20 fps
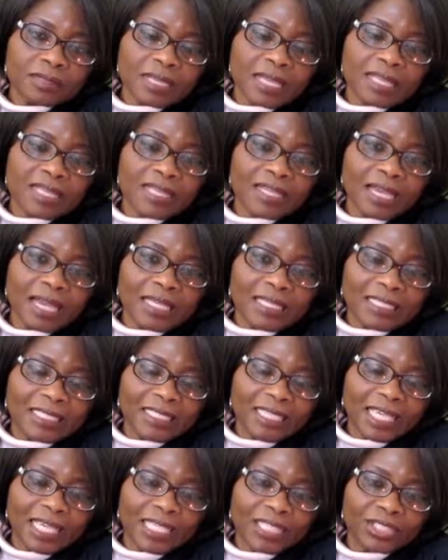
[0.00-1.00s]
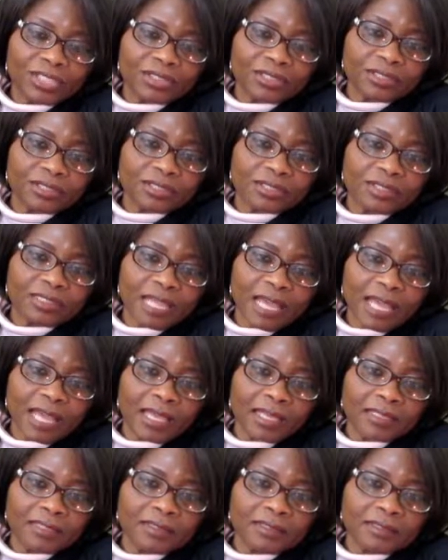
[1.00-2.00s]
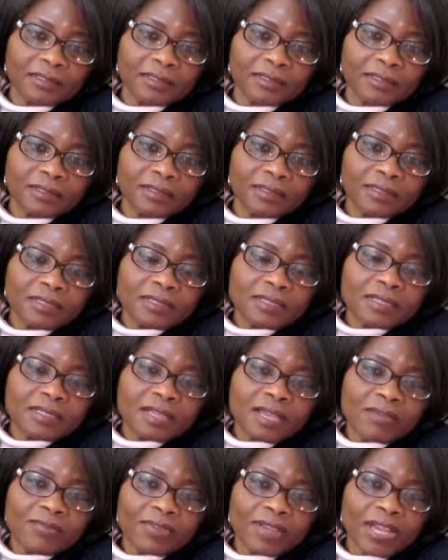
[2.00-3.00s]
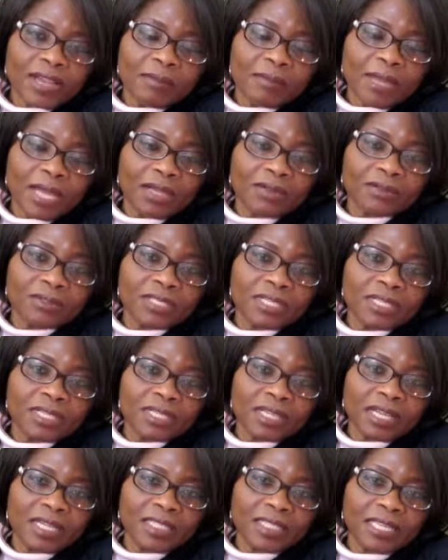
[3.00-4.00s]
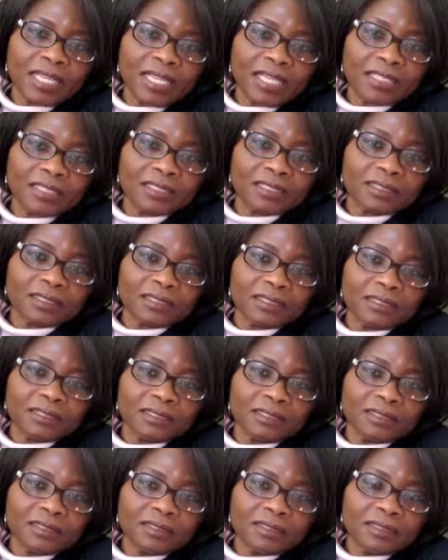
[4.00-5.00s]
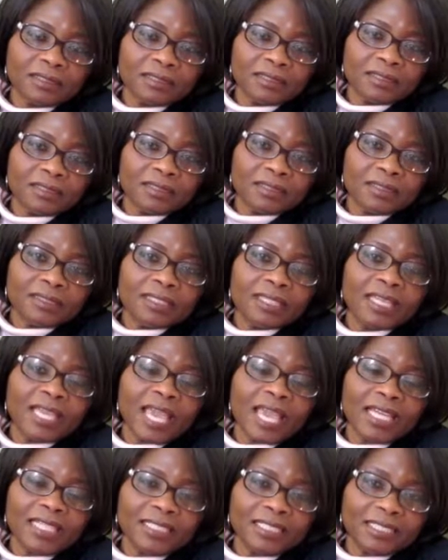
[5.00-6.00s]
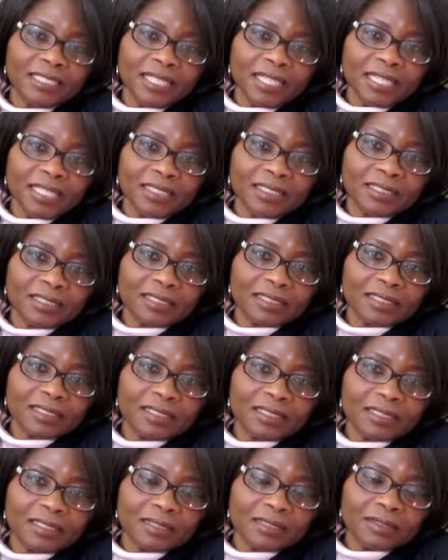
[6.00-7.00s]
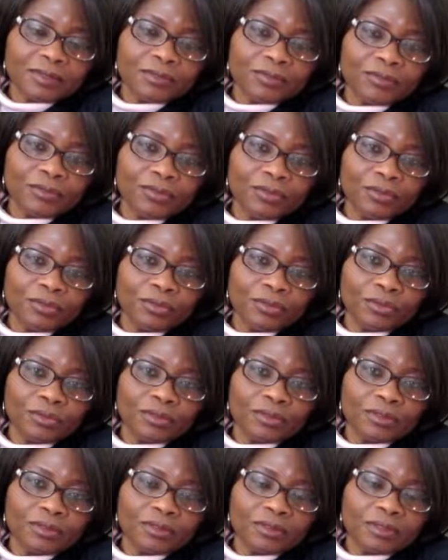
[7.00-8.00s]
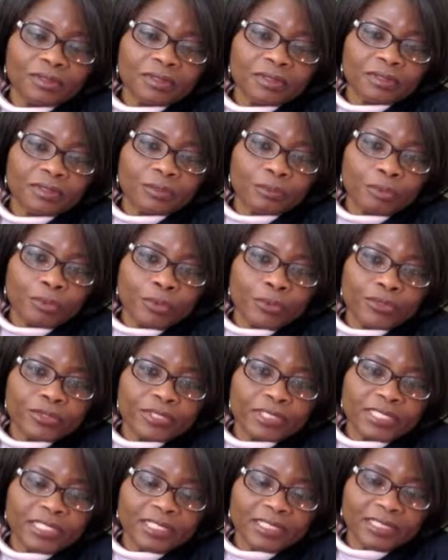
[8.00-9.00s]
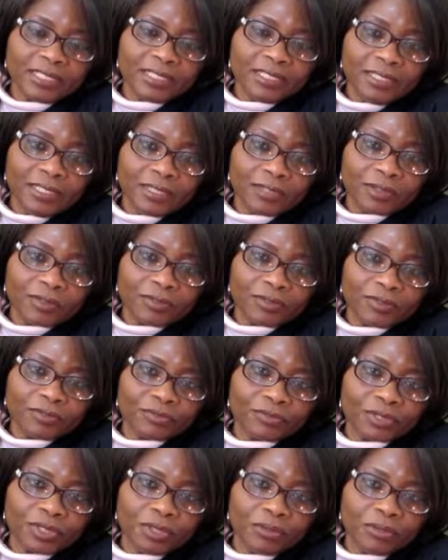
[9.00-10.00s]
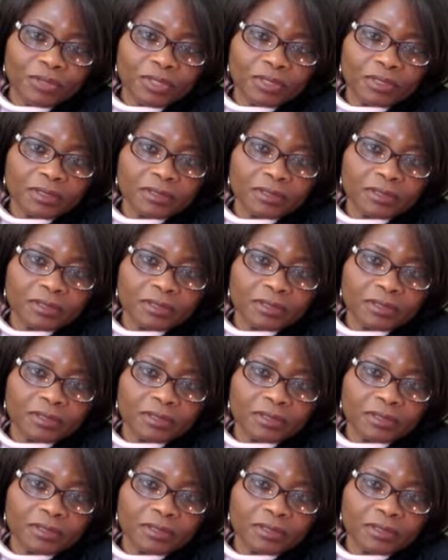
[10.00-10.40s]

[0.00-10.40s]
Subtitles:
and the allegations that have come out against the candidate for supposedly leader of the free world,